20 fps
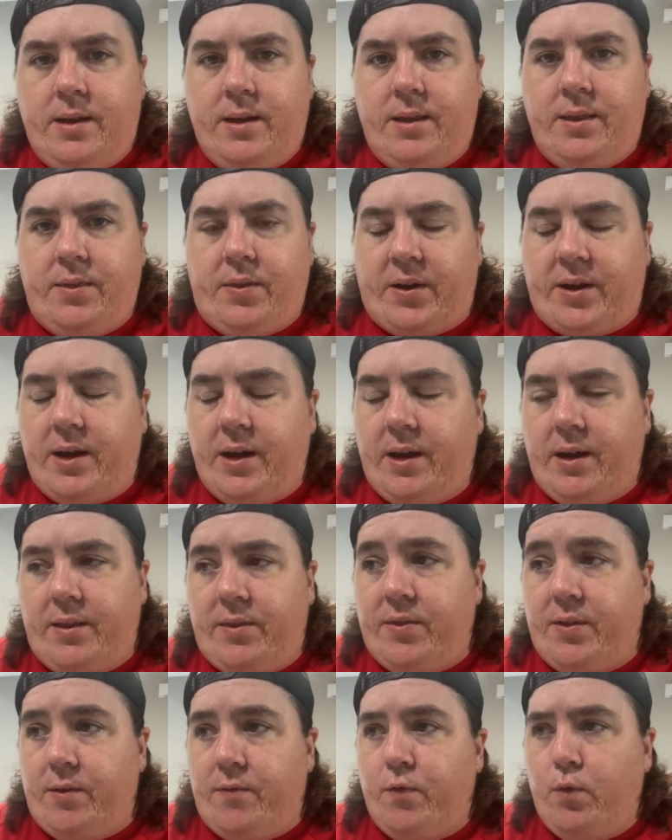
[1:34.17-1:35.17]

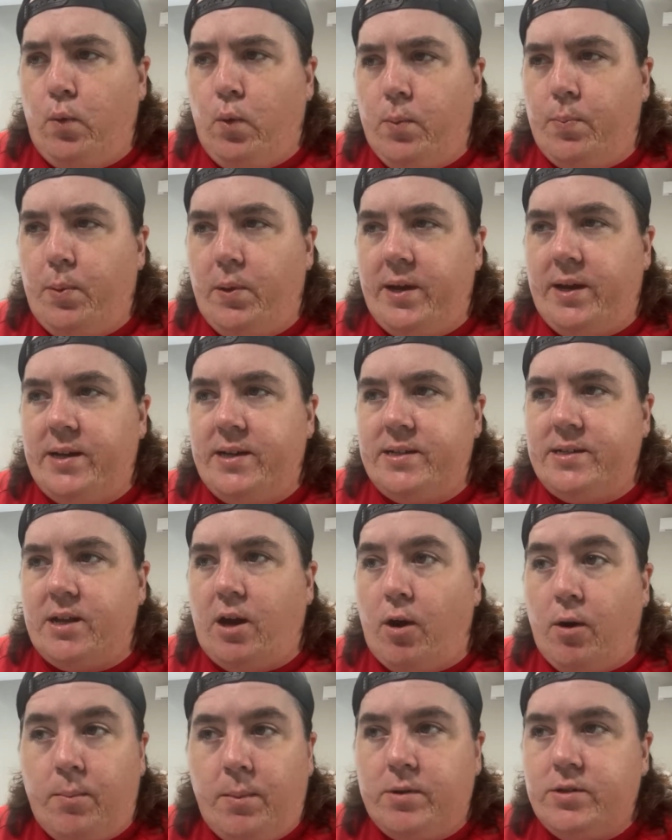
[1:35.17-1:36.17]
The floor plan is
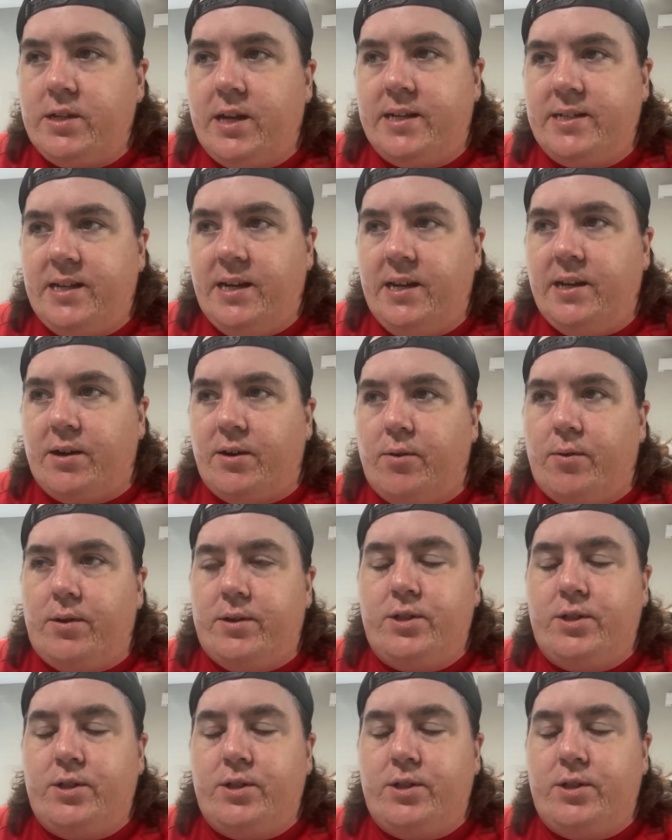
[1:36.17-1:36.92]
almost identical.